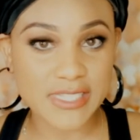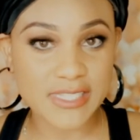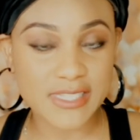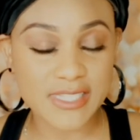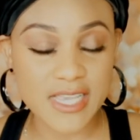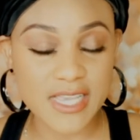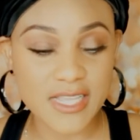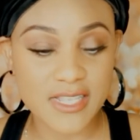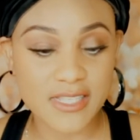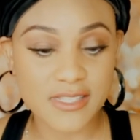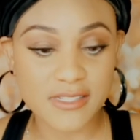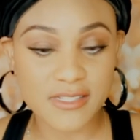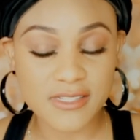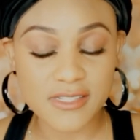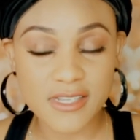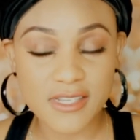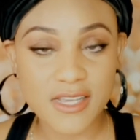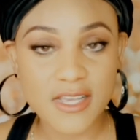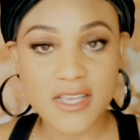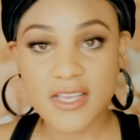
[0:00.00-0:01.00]
skin.
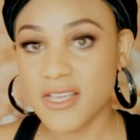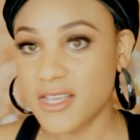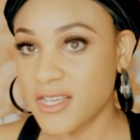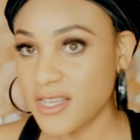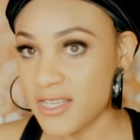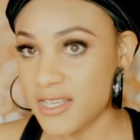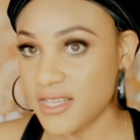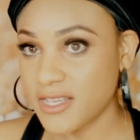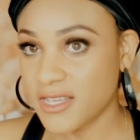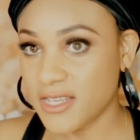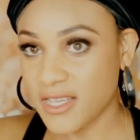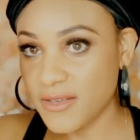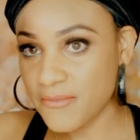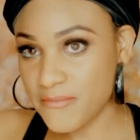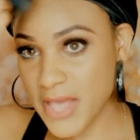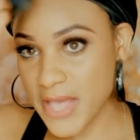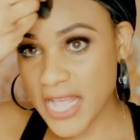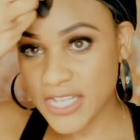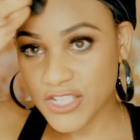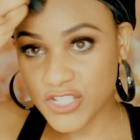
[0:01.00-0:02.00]

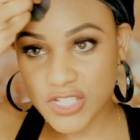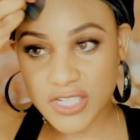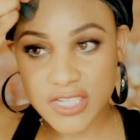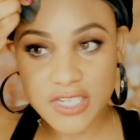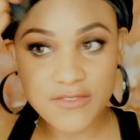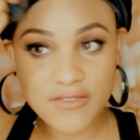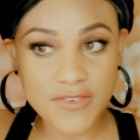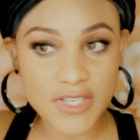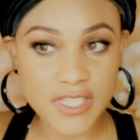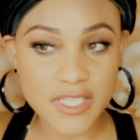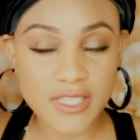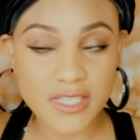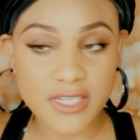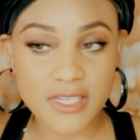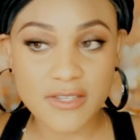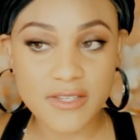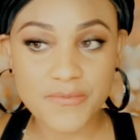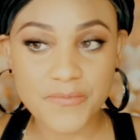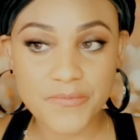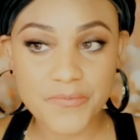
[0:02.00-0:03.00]
It matched
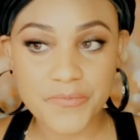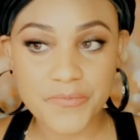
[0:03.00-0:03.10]
evenly.